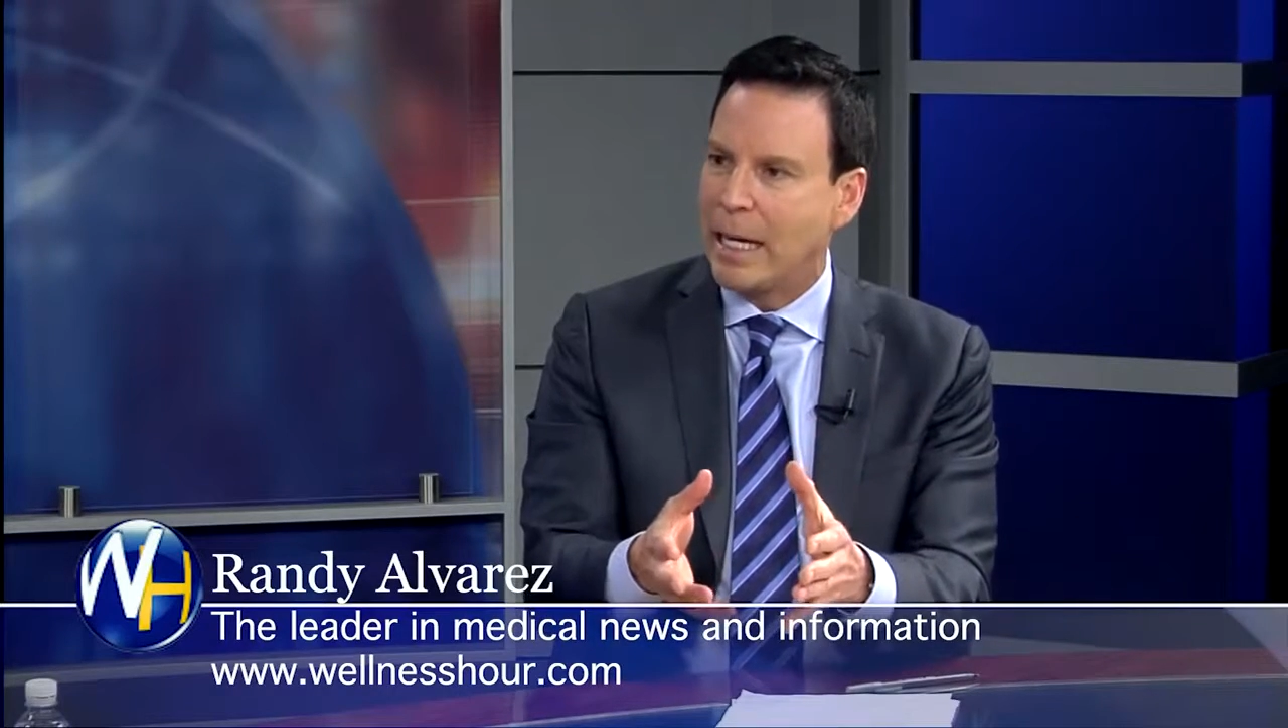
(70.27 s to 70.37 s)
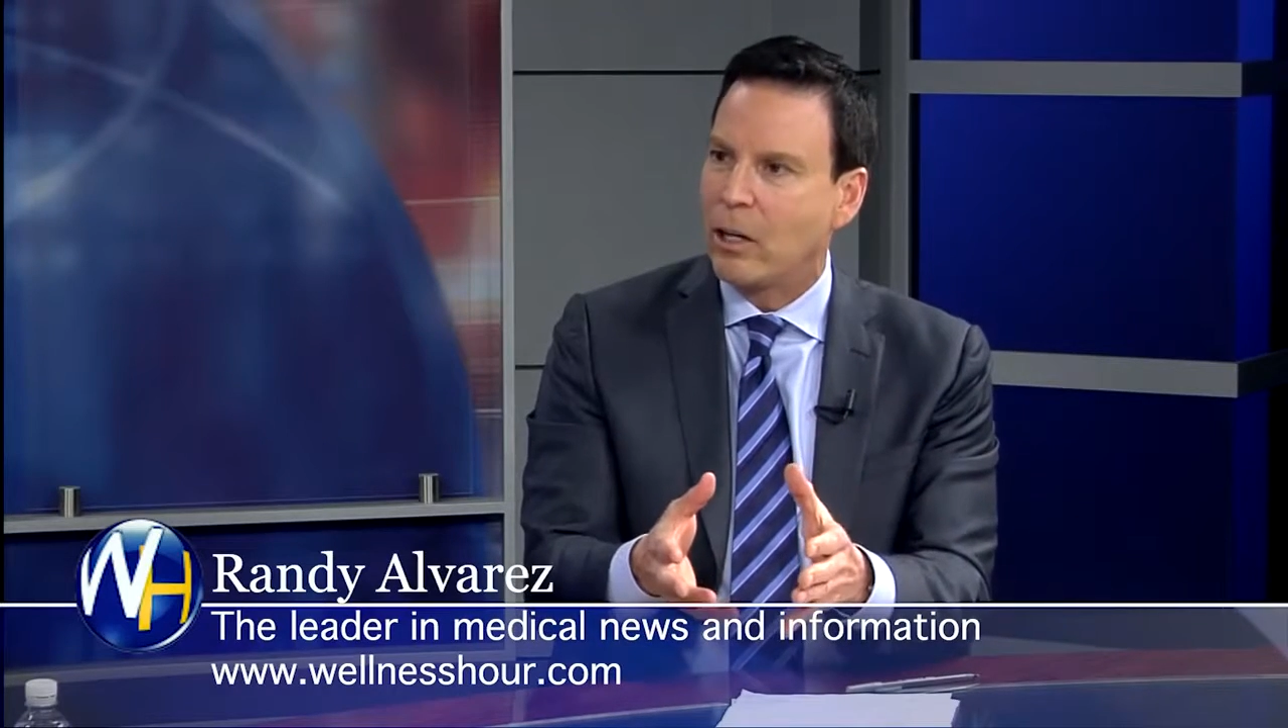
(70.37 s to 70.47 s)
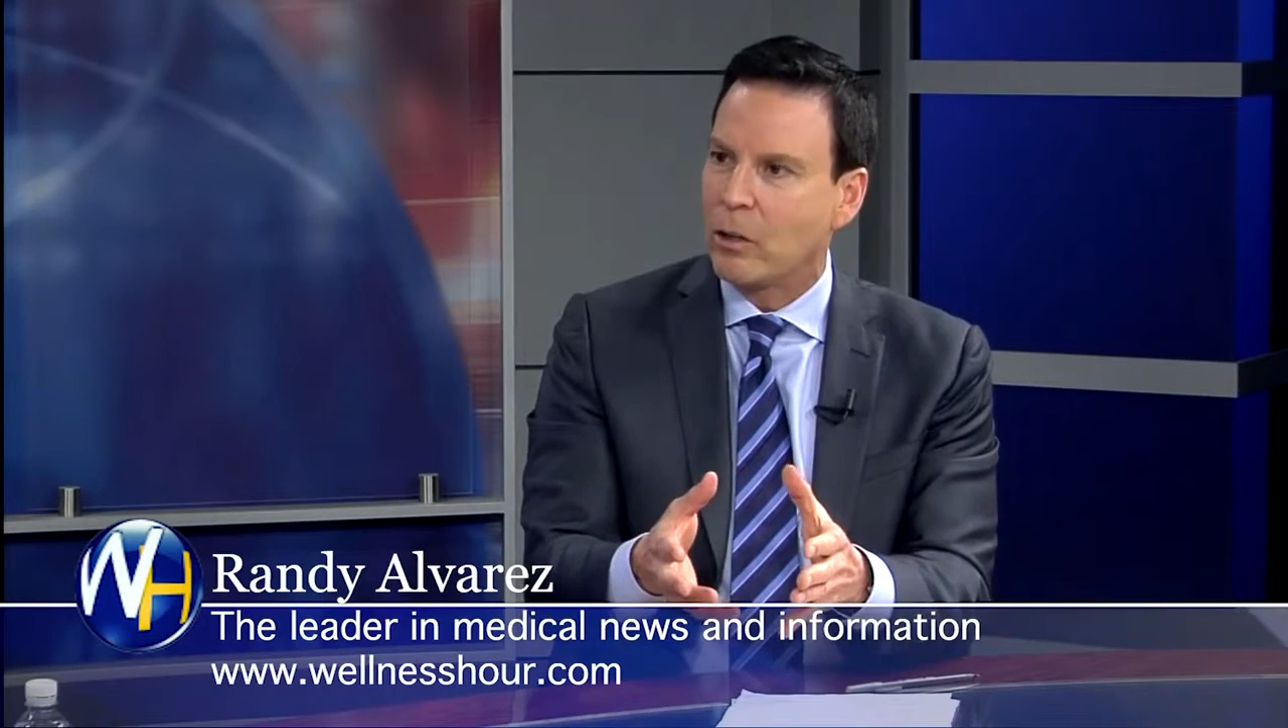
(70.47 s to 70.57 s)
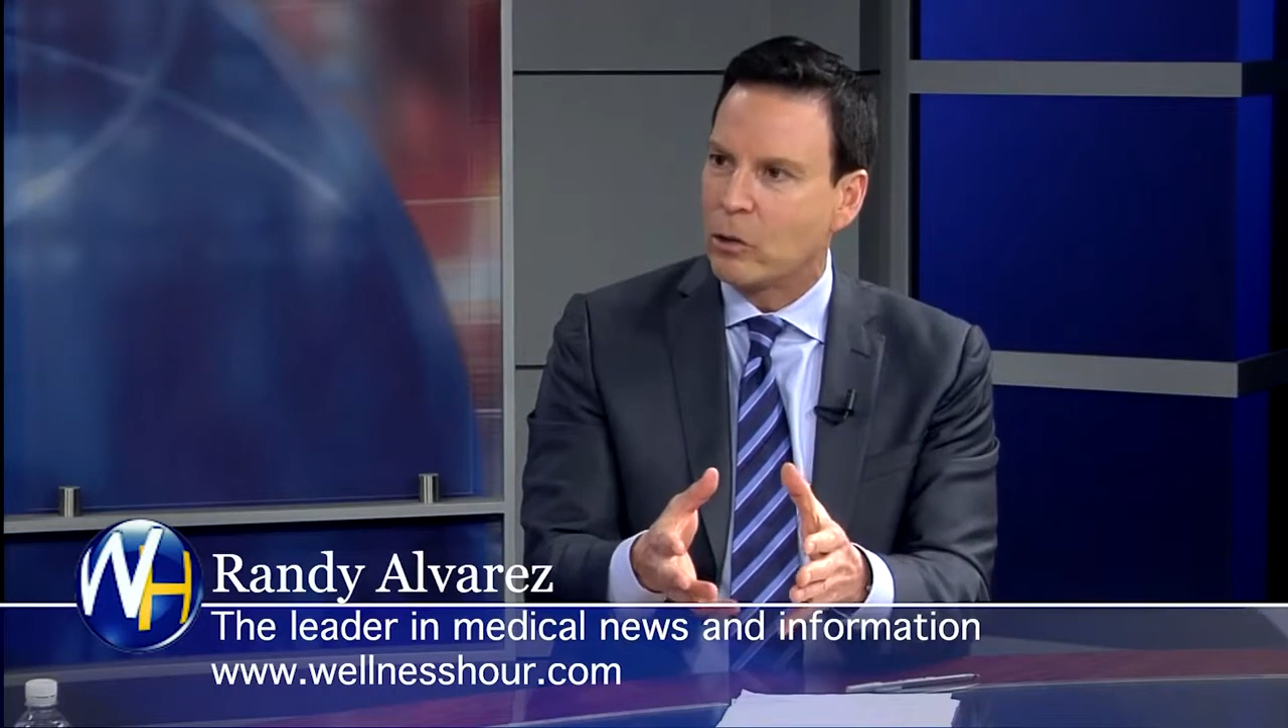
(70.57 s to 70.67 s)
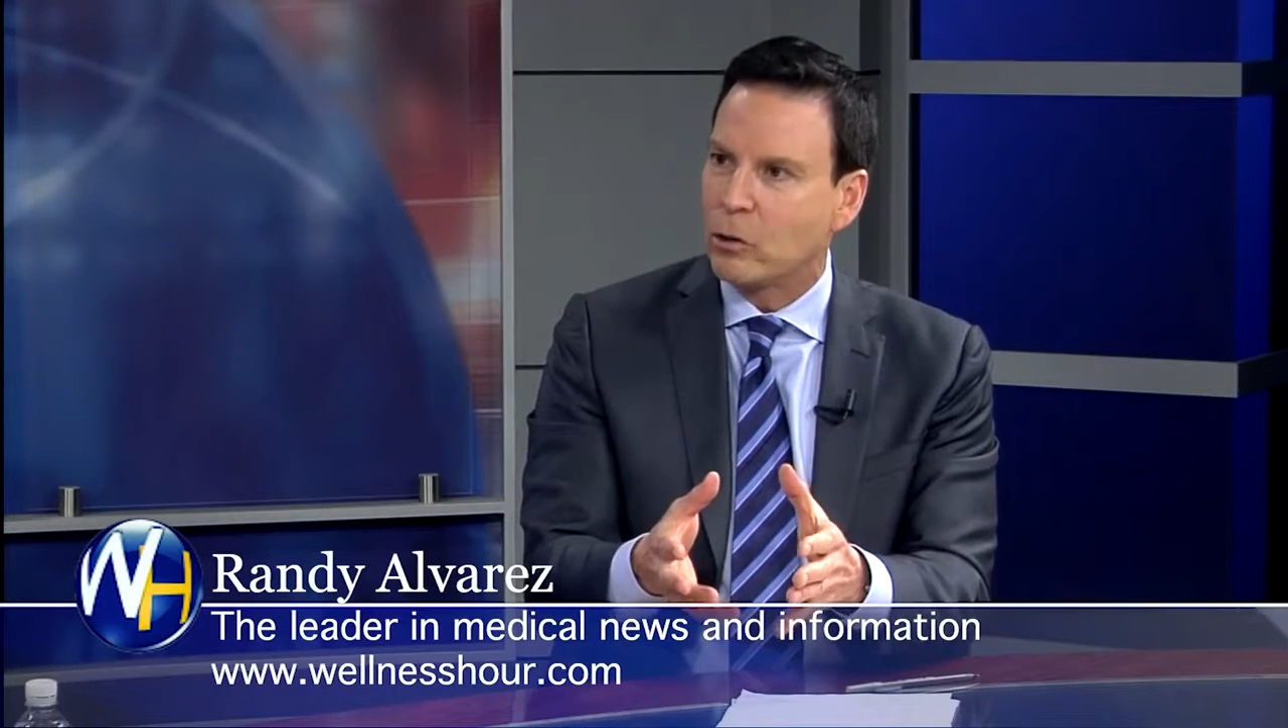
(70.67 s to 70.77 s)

care of those